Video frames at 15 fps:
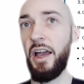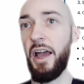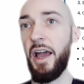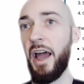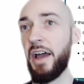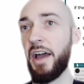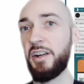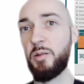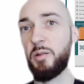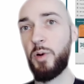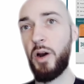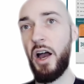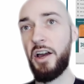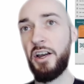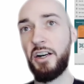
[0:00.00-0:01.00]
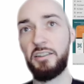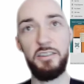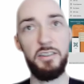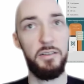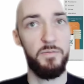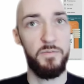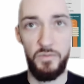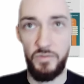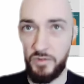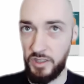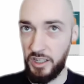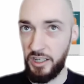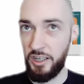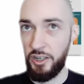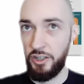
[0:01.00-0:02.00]
Adding products.
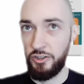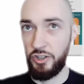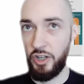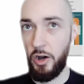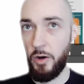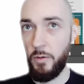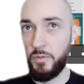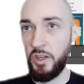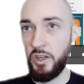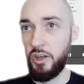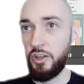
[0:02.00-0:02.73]
So